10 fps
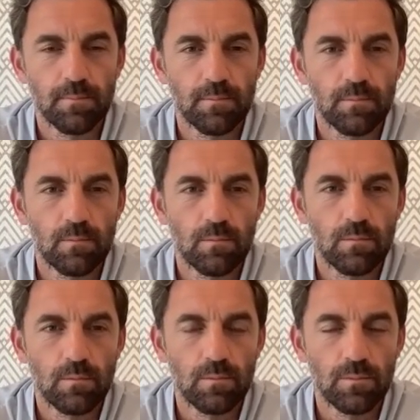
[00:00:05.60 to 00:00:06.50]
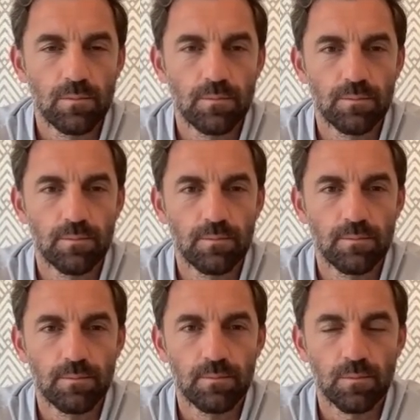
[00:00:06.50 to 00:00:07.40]

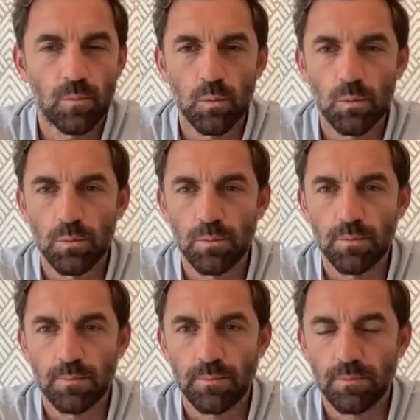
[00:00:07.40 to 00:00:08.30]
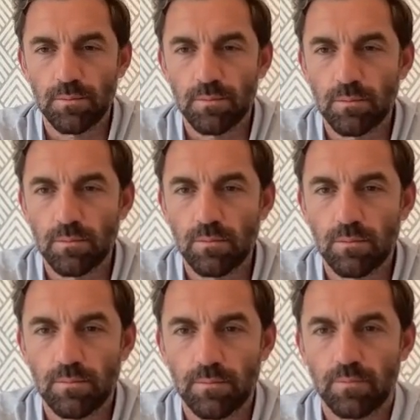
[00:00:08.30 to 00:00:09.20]

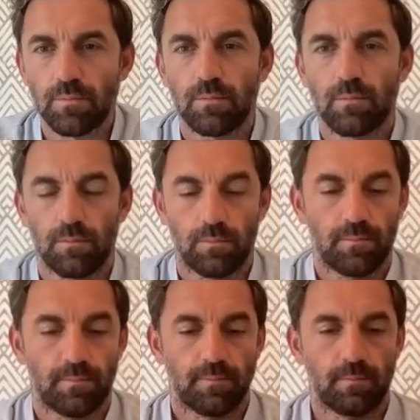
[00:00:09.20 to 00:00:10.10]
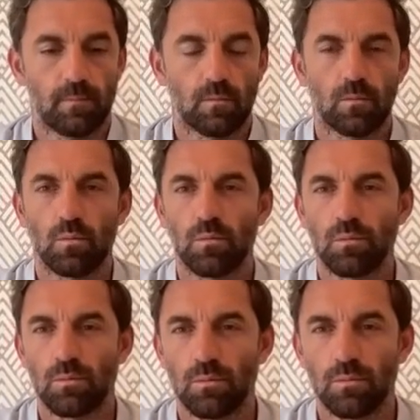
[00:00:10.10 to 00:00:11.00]

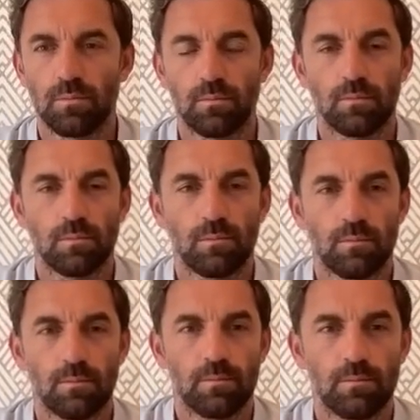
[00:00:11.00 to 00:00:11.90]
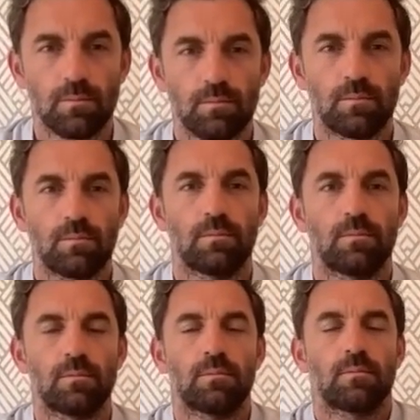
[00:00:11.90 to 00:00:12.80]

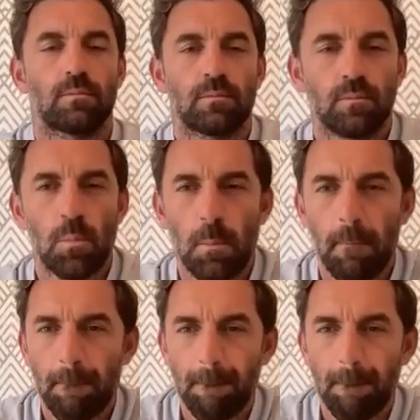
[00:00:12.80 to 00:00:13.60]
(silent)